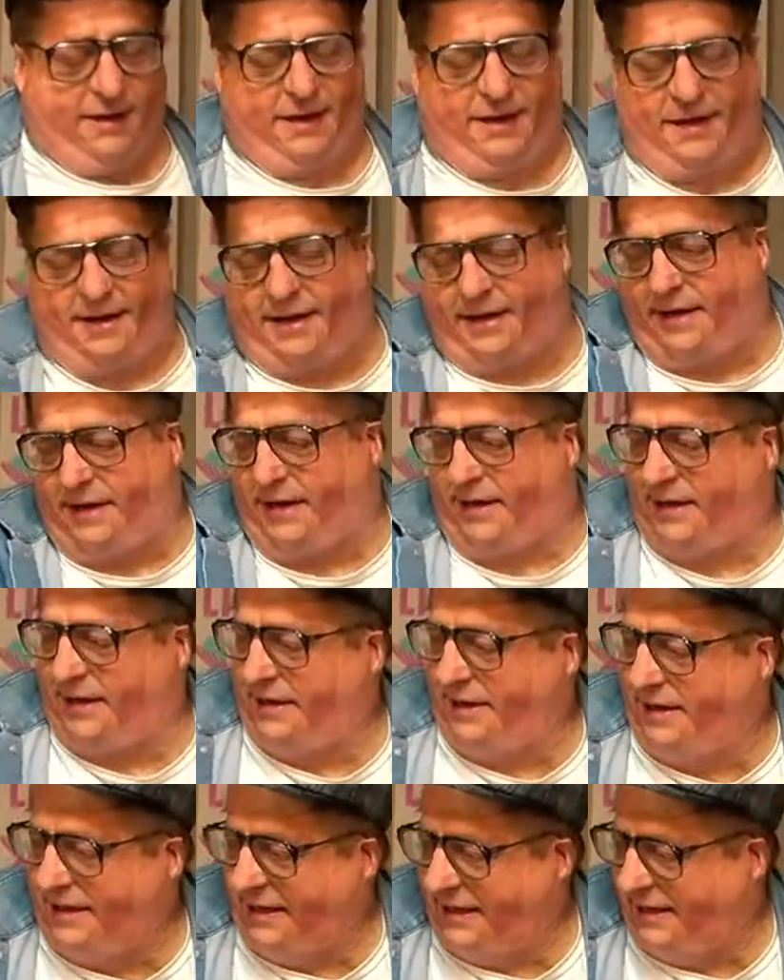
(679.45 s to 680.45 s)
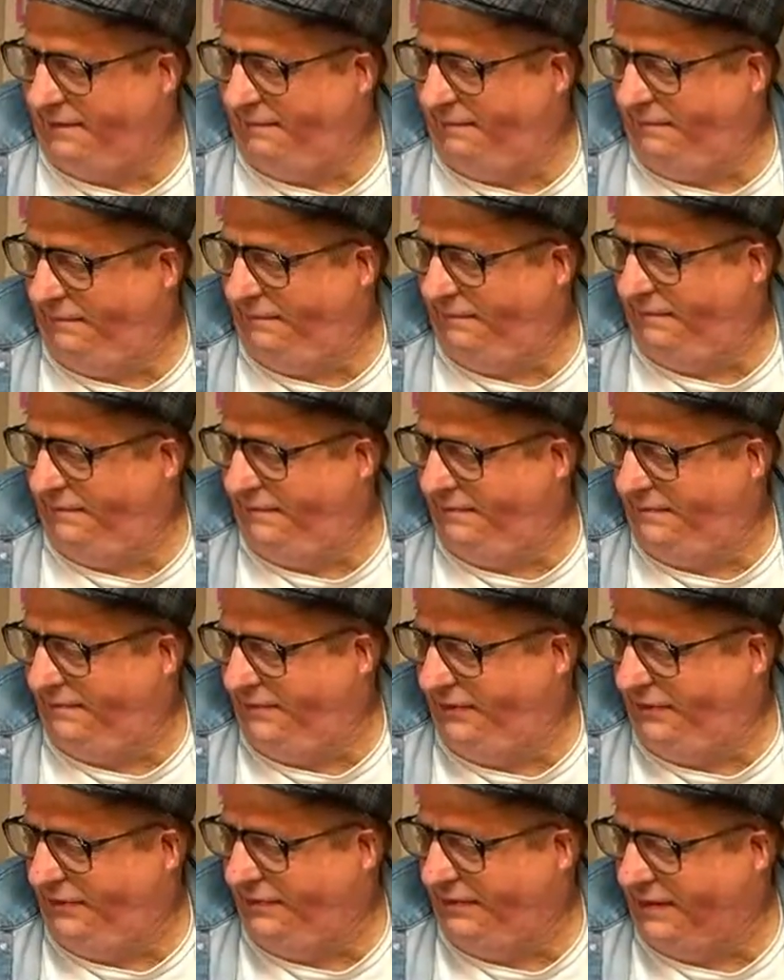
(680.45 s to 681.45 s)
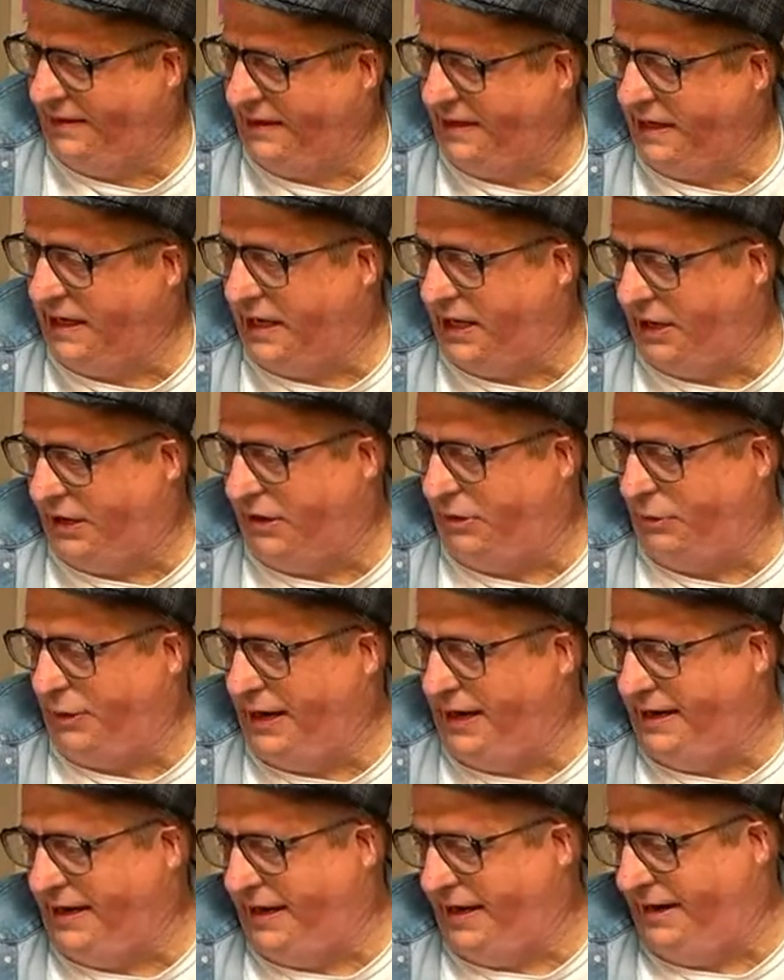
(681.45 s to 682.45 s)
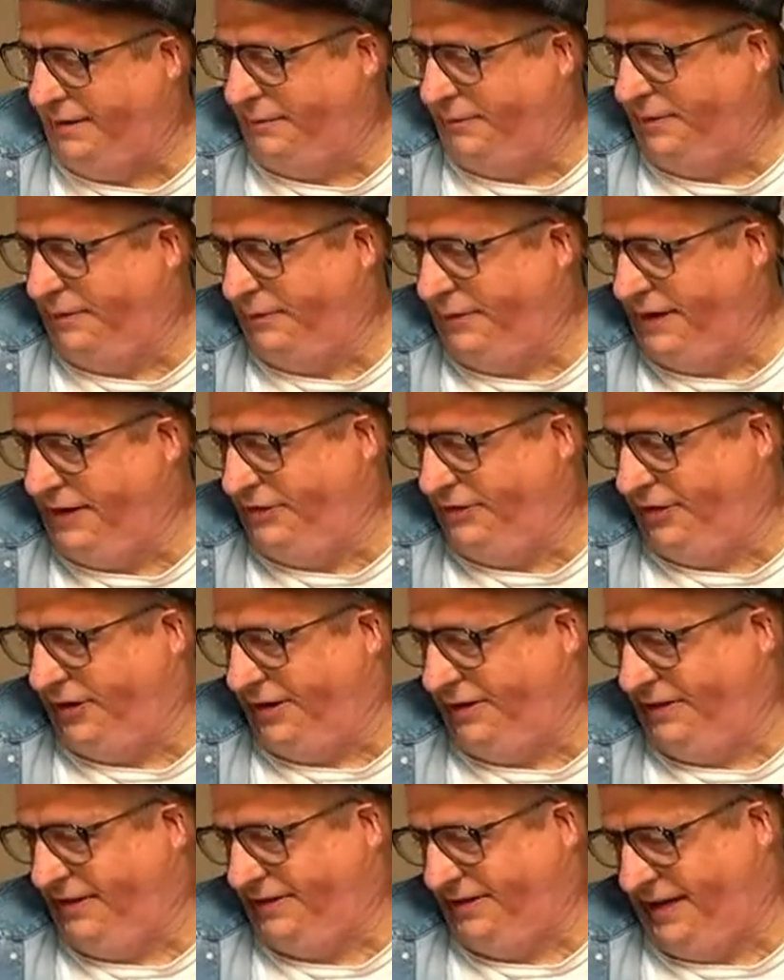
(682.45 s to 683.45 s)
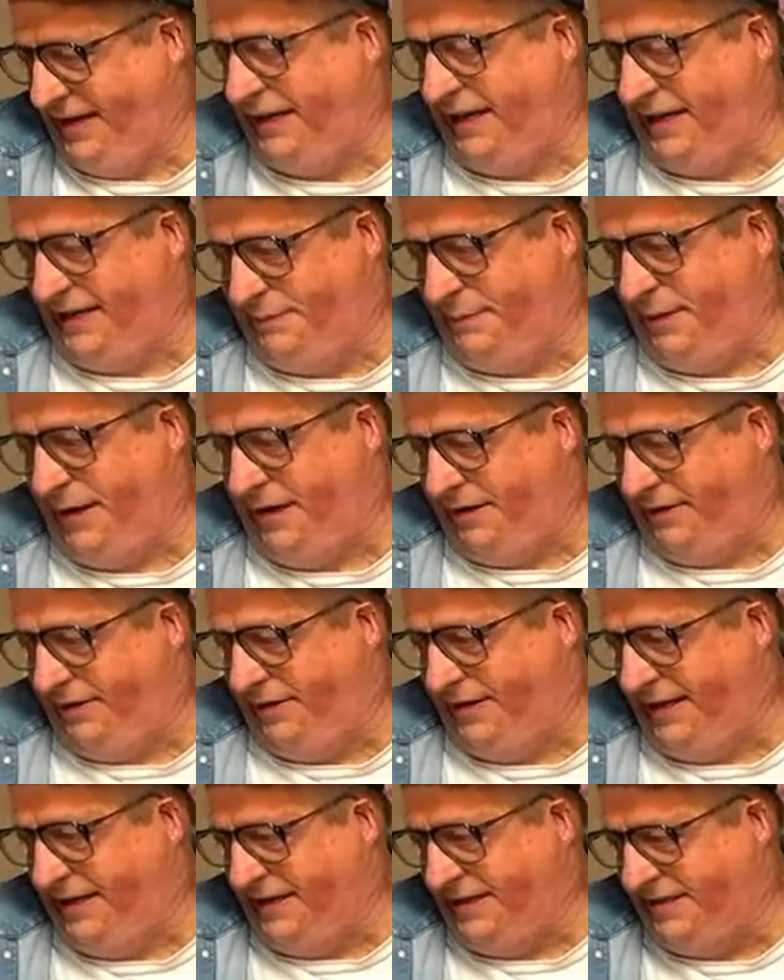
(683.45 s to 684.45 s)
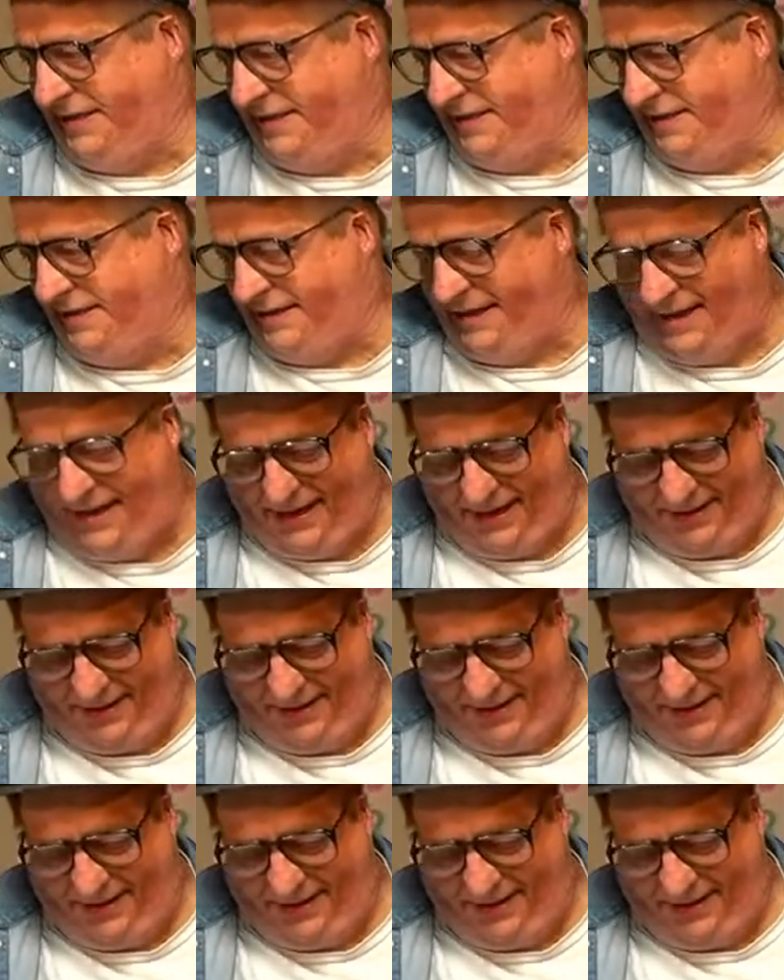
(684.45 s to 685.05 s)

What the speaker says: yeah. Oh wait, Adam. Wait, Sean. This it gets better. This.